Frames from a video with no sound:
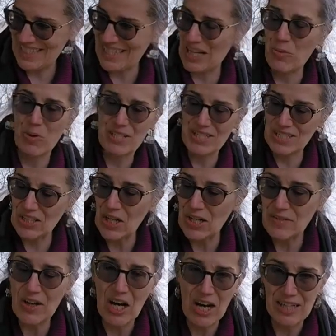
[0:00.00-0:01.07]
there wasn't a lot
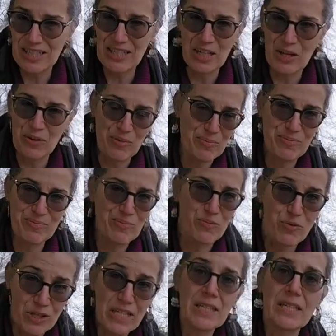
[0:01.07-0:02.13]
of, you know,
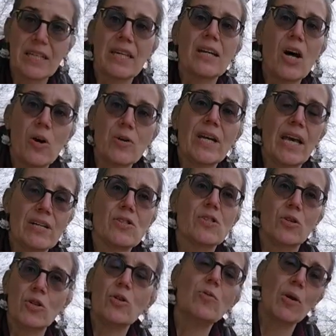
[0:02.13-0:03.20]
really, okay, so
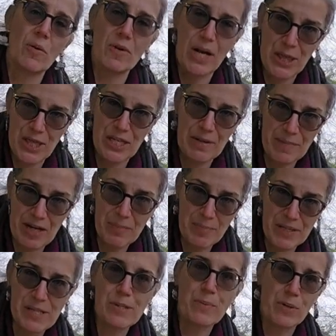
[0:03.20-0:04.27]
you know nothing about
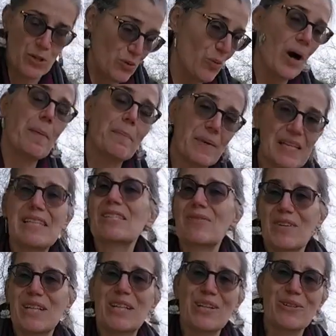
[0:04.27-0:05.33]
bees, but you want bees
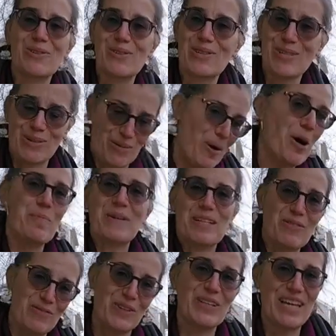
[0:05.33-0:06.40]
videos. So I'm hoping to
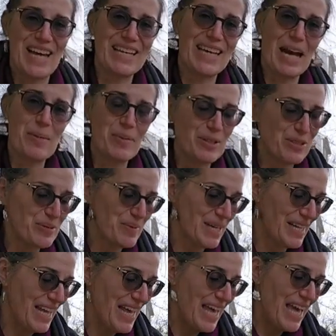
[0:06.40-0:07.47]
fill that gap a little
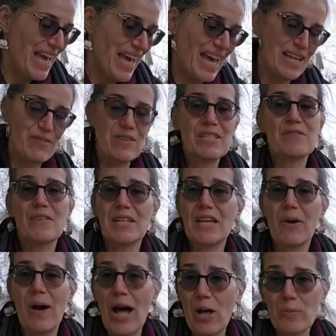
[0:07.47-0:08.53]
bit. And if this
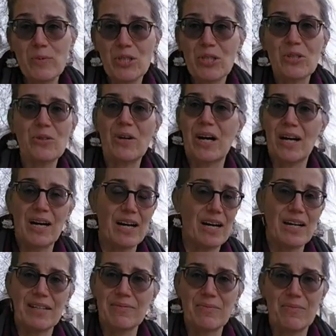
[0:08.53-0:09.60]
video helped you,
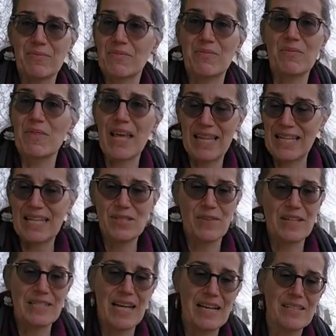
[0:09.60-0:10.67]
then that's
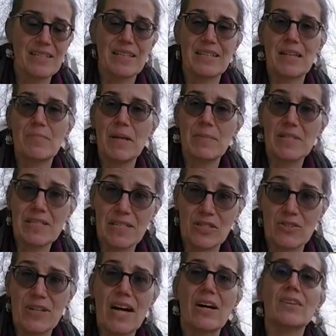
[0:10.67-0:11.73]
fantastic. Then maybe stick
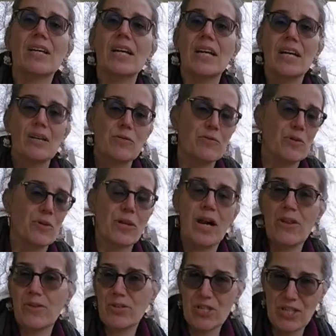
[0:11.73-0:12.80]
around for
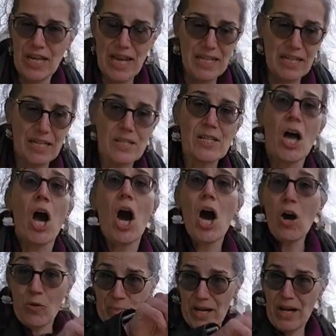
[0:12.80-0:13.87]
other shenanigans.
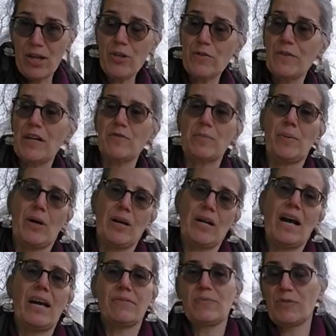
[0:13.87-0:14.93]
Oh, my other favorite part,
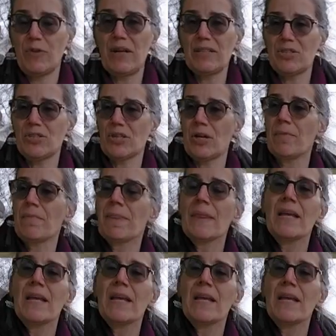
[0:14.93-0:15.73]
before I let you go.